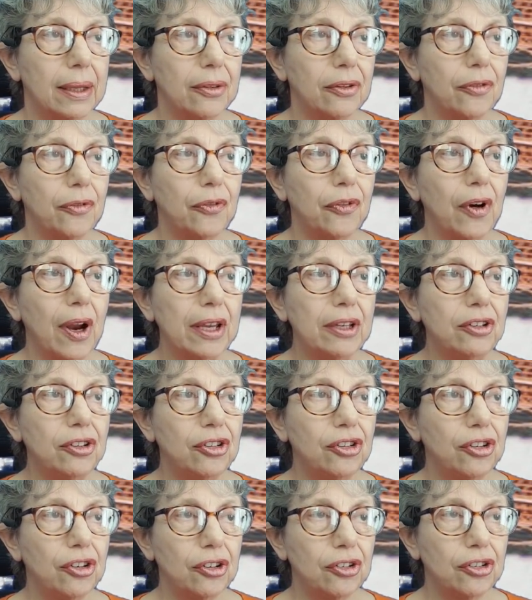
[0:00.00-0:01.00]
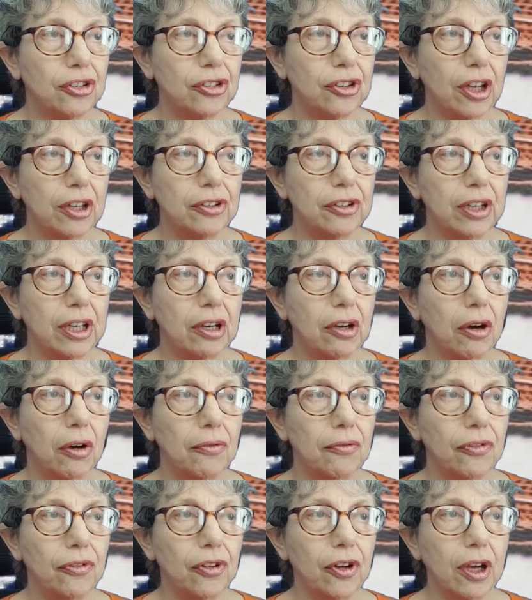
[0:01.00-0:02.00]
The French study
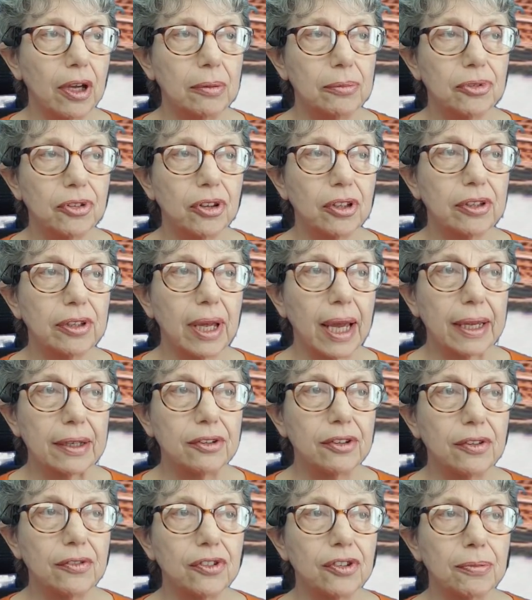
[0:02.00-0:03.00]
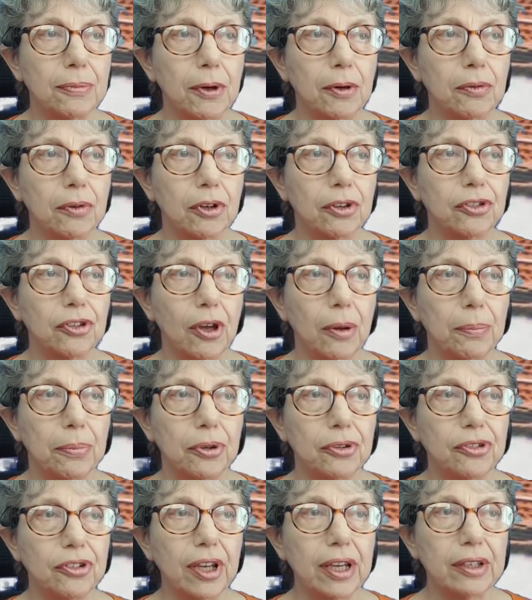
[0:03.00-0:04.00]
confirms that active smokers are
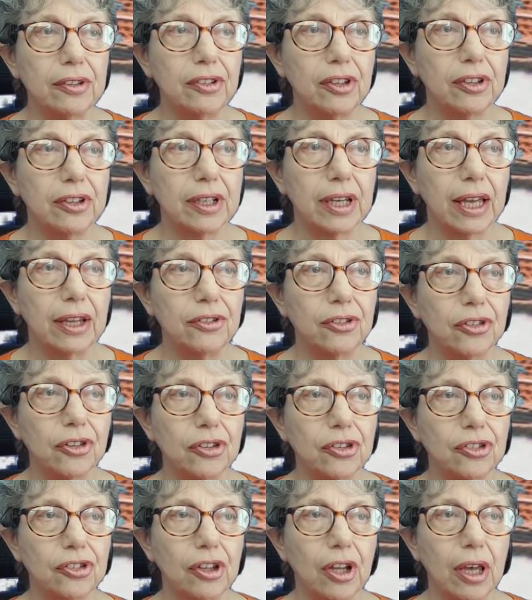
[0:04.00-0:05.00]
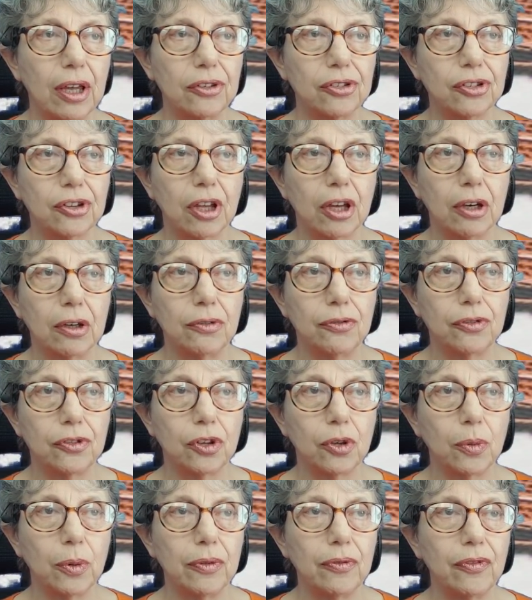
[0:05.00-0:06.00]
protected against the
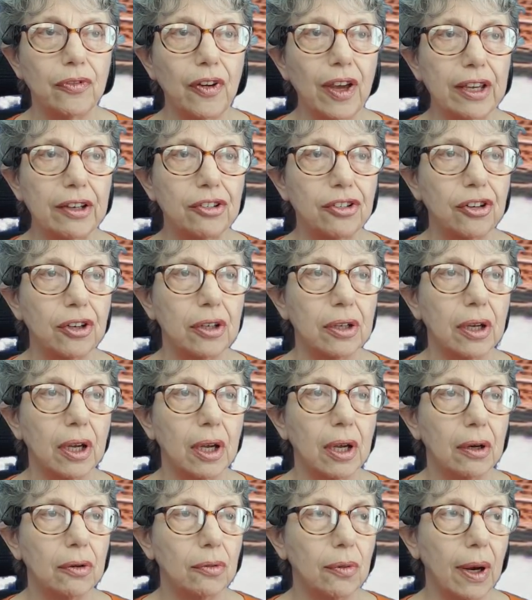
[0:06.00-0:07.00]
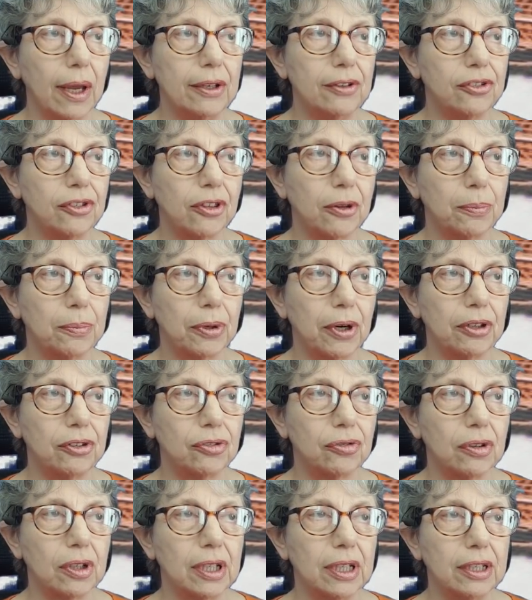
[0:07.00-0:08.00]
SARS-CoV-2 infection, writes the
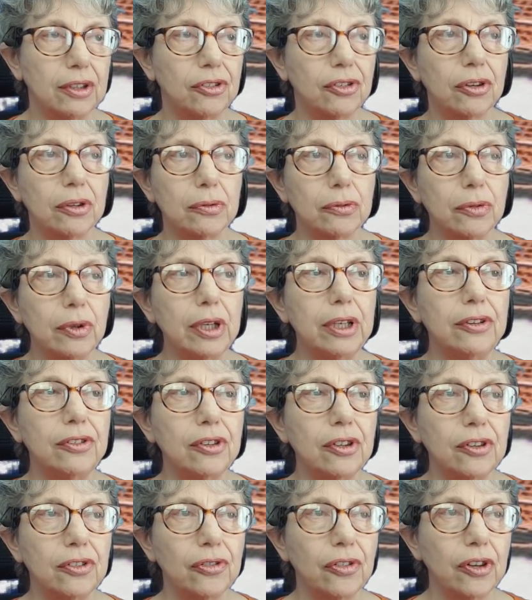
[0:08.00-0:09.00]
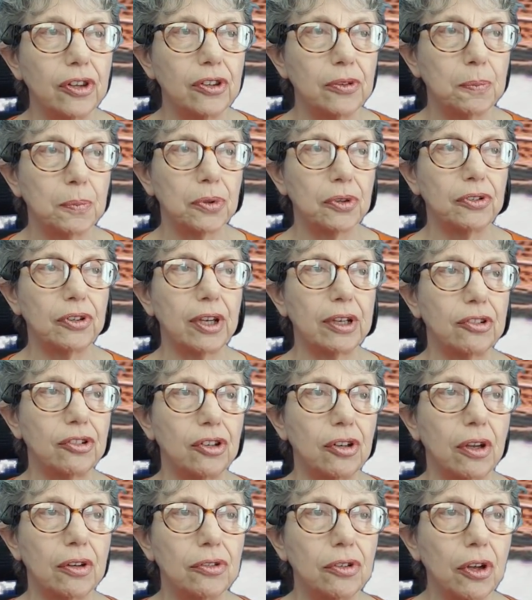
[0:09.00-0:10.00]
press release. The reasons for this
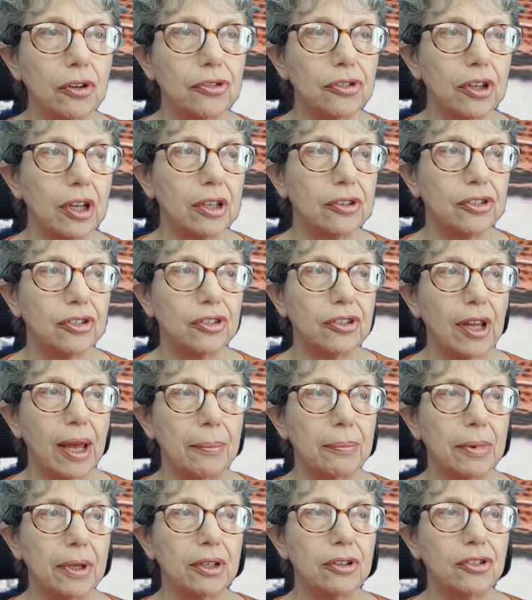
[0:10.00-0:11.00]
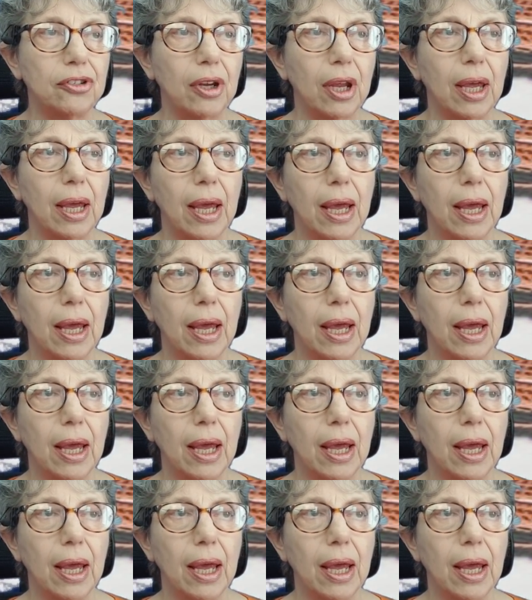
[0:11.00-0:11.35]
protection are not established,